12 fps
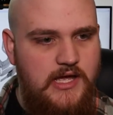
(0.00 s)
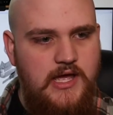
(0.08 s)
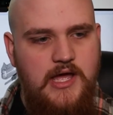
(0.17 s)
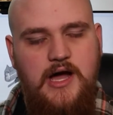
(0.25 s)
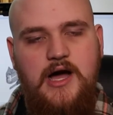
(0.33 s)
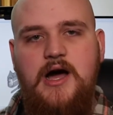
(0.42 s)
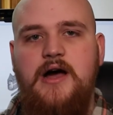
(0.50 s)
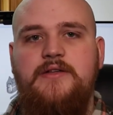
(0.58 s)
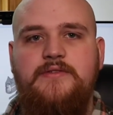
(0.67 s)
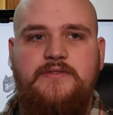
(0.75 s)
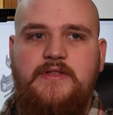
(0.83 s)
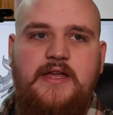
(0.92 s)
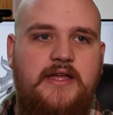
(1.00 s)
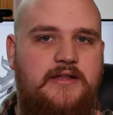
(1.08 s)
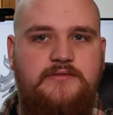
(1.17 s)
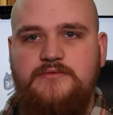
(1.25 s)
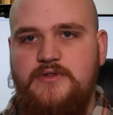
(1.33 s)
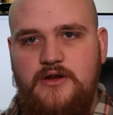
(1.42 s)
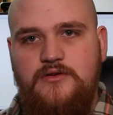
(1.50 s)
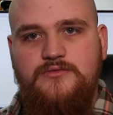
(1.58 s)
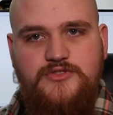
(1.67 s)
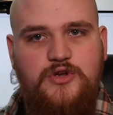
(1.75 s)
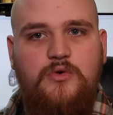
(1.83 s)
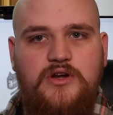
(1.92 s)
Then,
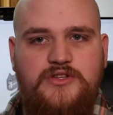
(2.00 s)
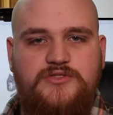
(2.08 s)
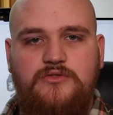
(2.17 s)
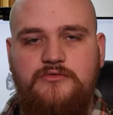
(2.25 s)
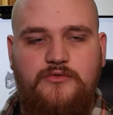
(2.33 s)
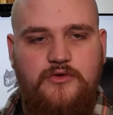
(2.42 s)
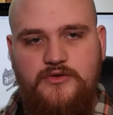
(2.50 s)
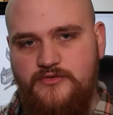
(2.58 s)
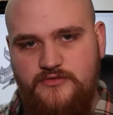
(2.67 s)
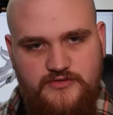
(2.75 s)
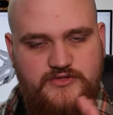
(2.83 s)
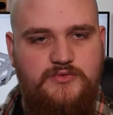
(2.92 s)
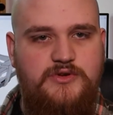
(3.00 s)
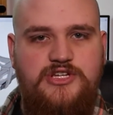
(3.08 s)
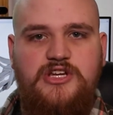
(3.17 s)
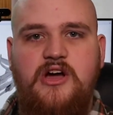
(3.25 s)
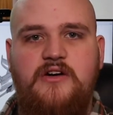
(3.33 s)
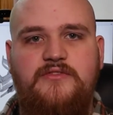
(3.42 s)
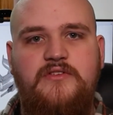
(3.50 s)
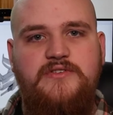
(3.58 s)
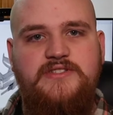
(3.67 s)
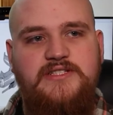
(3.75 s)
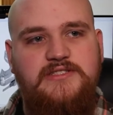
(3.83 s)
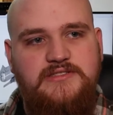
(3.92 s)
so on and so forth, just switching off every
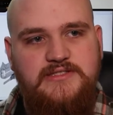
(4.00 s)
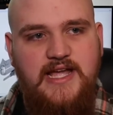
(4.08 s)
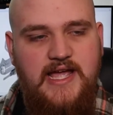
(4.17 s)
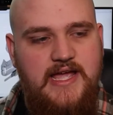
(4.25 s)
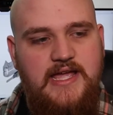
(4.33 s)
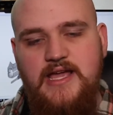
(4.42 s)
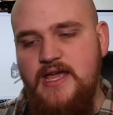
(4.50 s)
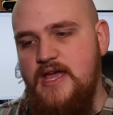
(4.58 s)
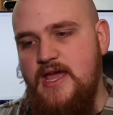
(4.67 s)
single day.